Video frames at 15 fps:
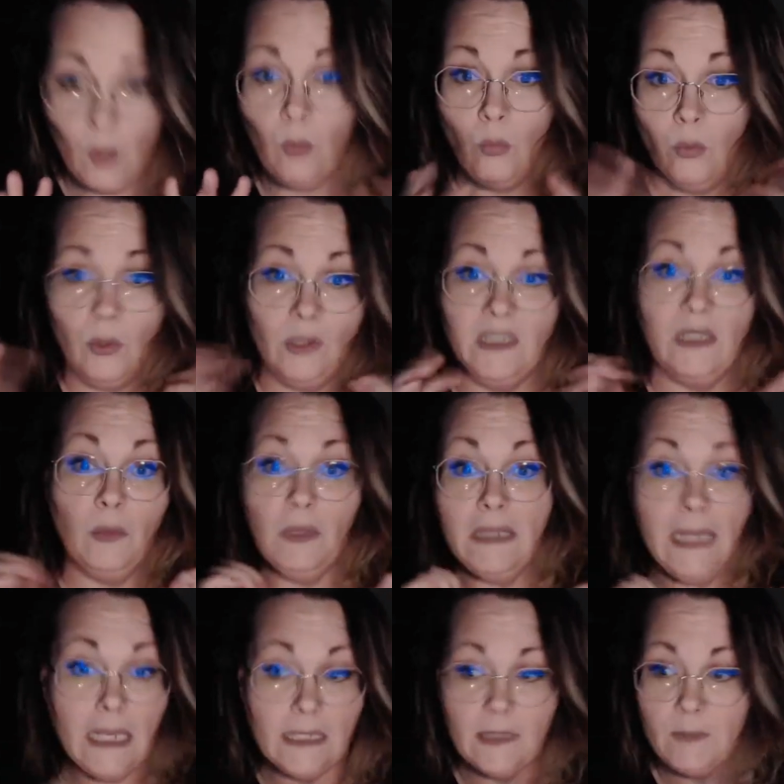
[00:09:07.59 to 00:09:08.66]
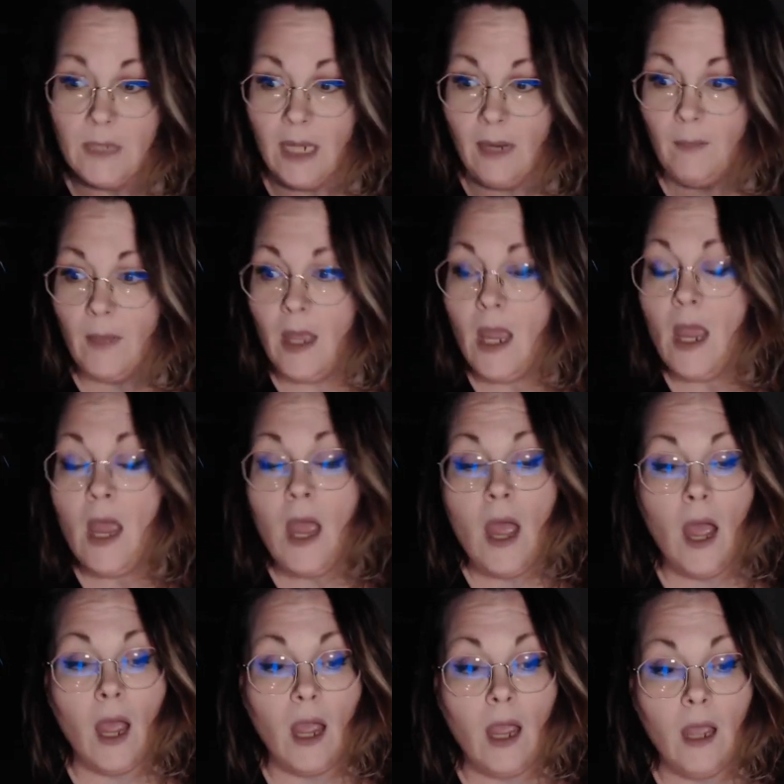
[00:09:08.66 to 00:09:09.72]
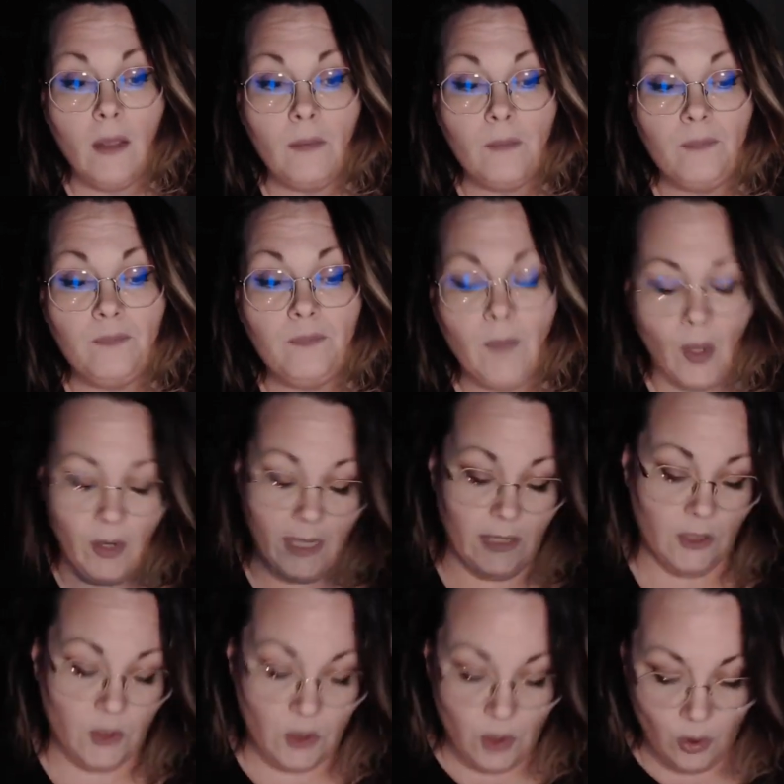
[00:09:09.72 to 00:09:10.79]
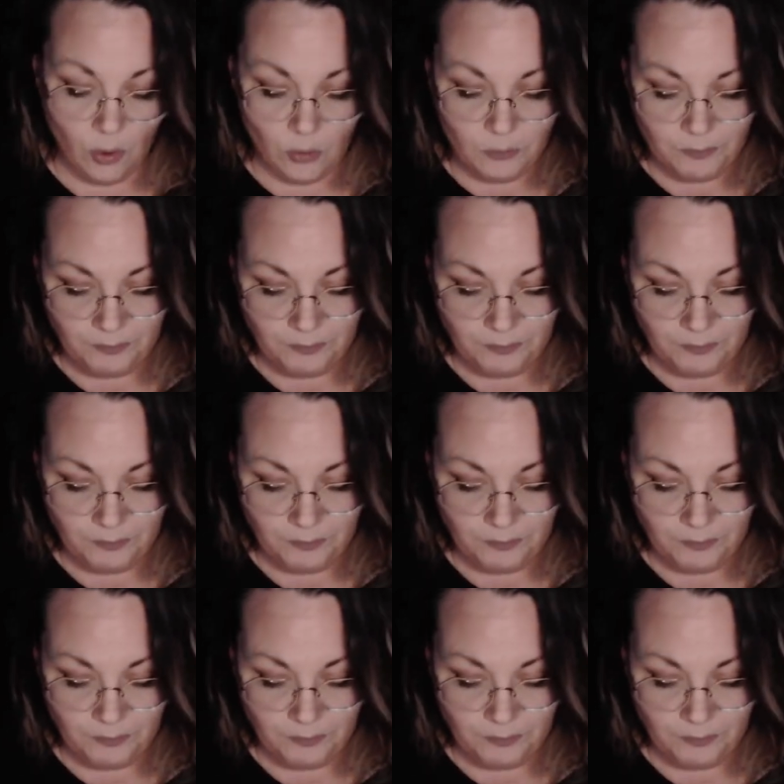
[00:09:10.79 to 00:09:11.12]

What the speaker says: we'll deal with that sometime. Okay, so